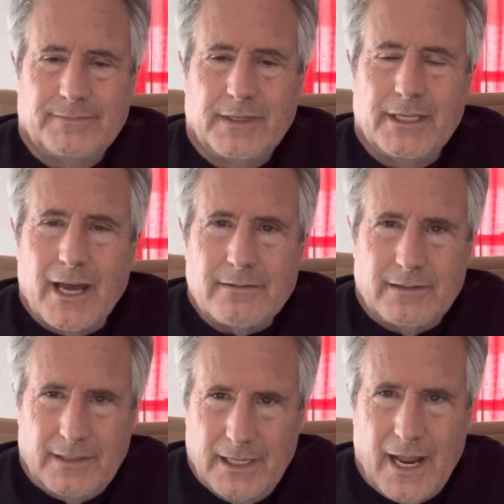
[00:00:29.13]
Yet
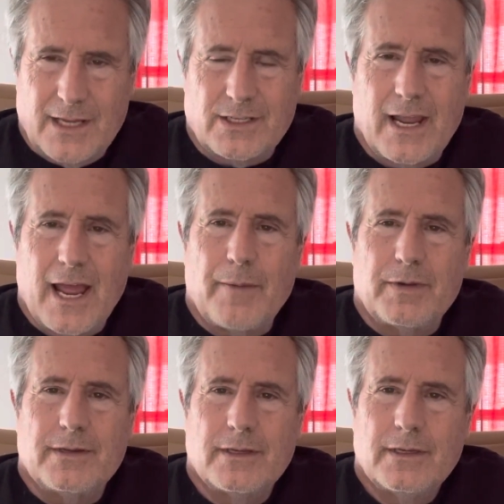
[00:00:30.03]
it hasn't
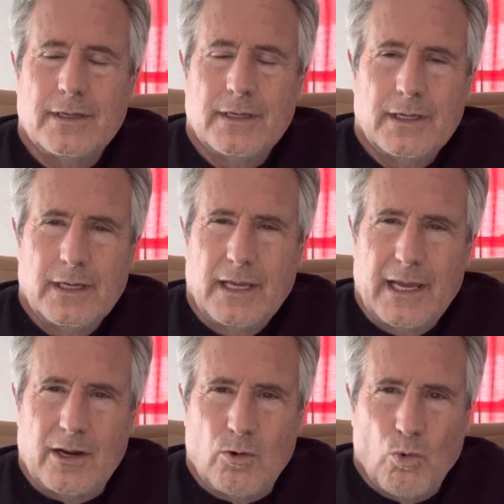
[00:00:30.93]
happened.
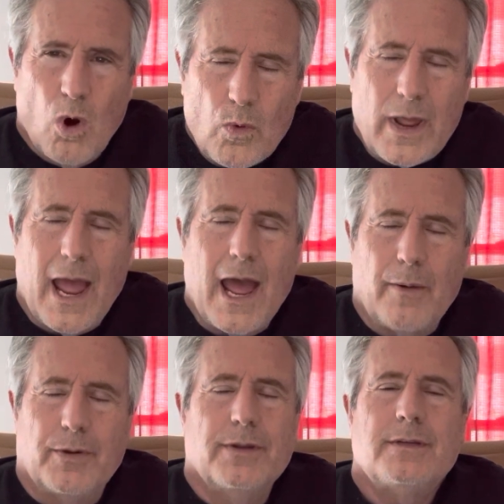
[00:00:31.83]
And it won't
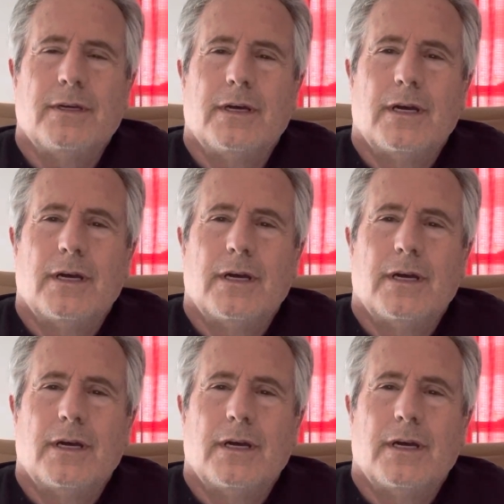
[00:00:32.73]
happen